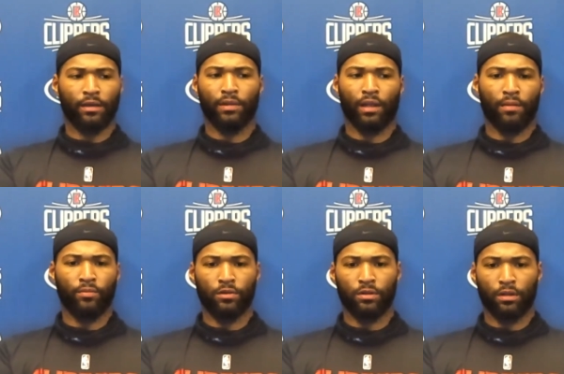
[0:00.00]
I'm a lot
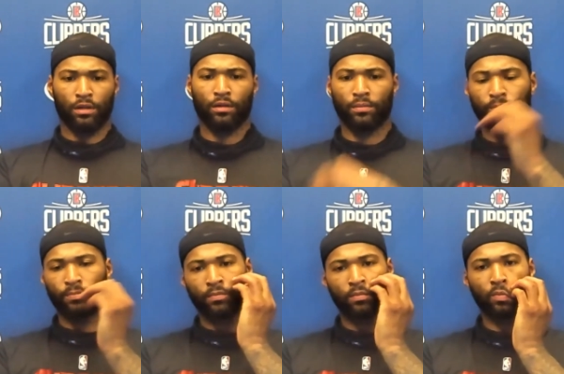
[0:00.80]
more
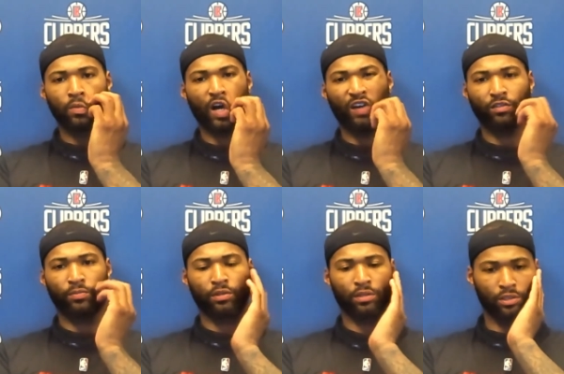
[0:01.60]

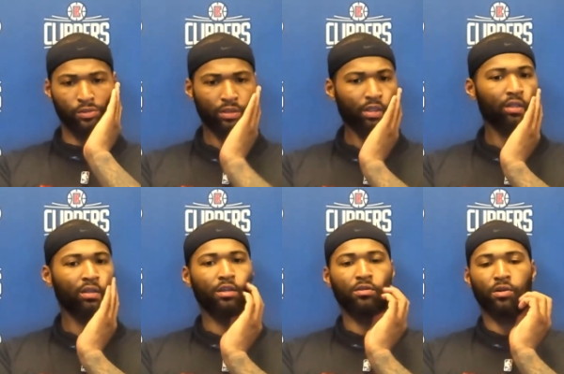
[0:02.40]
comfortable and used to,
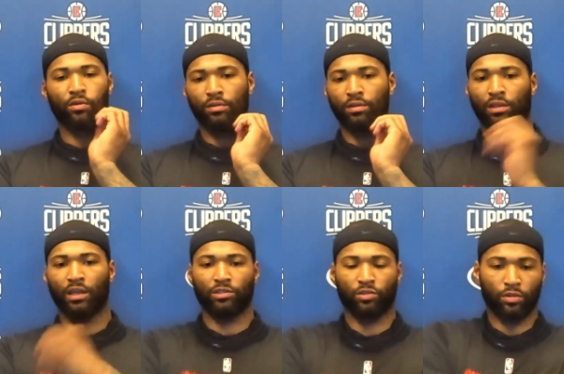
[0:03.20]
you know, the
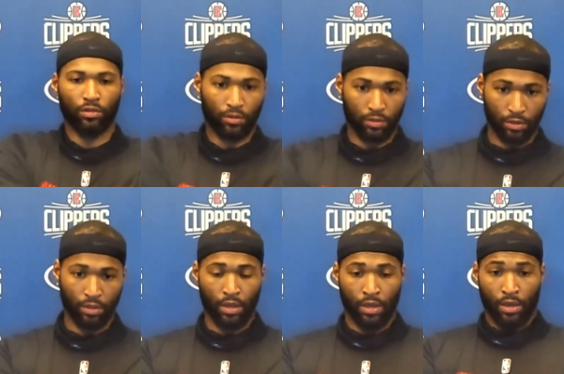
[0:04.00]
things going on
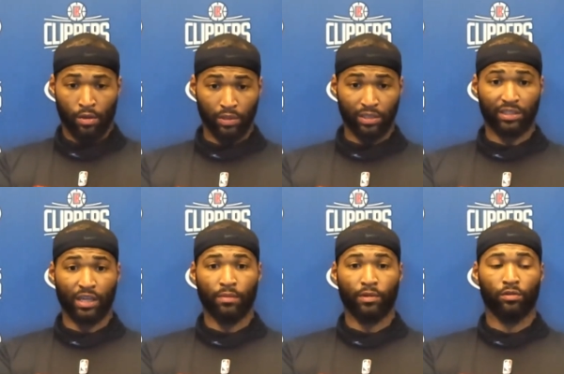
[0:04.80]
with this
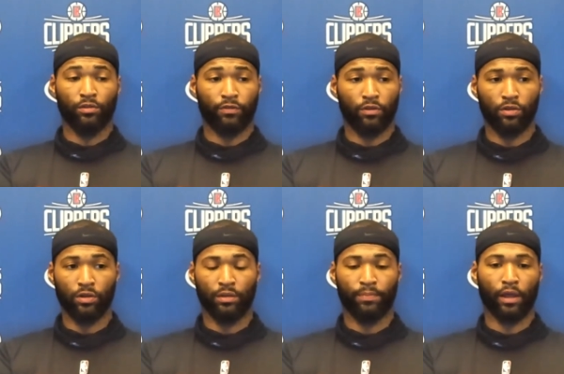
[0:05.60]
team and on the floor
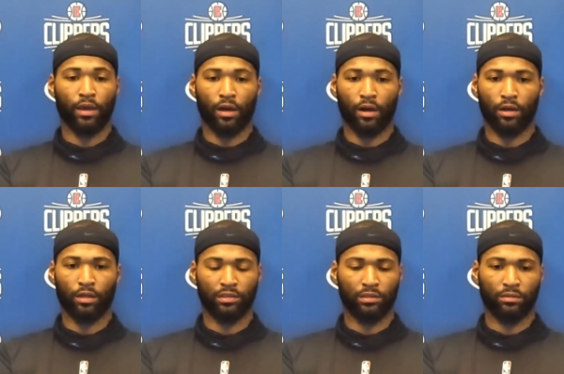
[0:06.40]
and the play
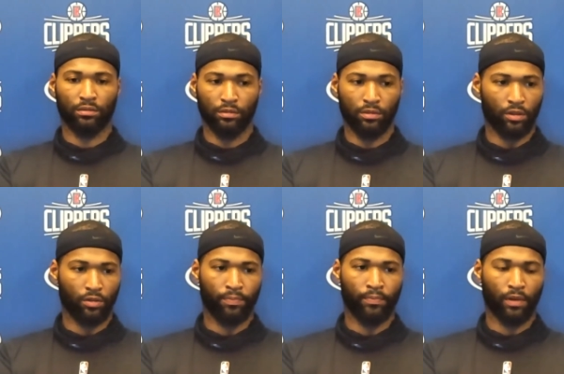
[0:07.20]
calls and, you
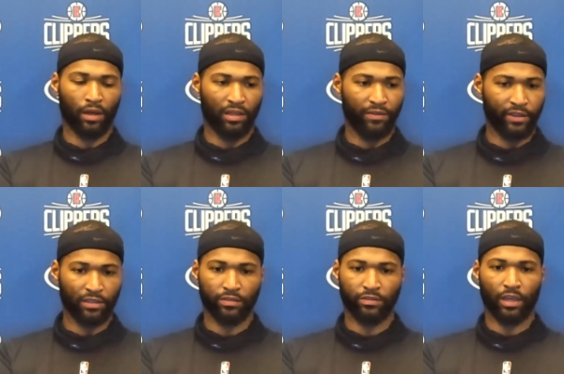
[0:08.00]
know,
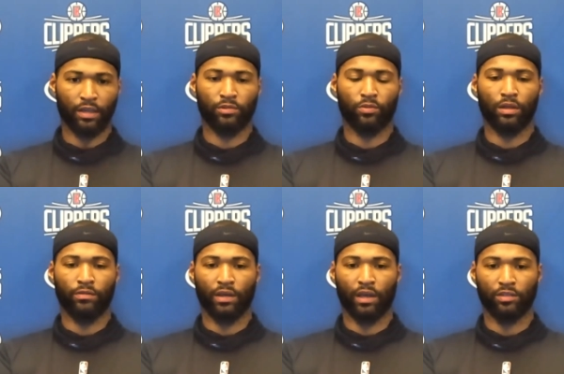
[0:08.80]
defensive schemes or whatever
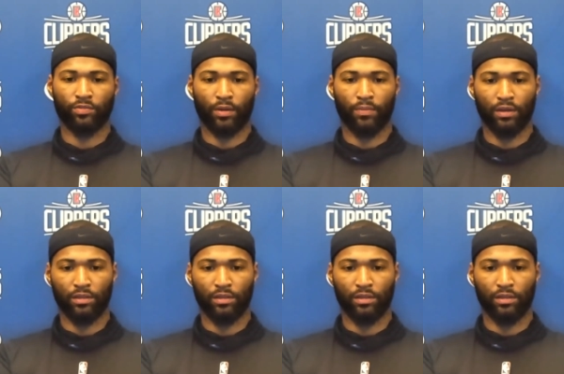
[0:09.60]
the case may be.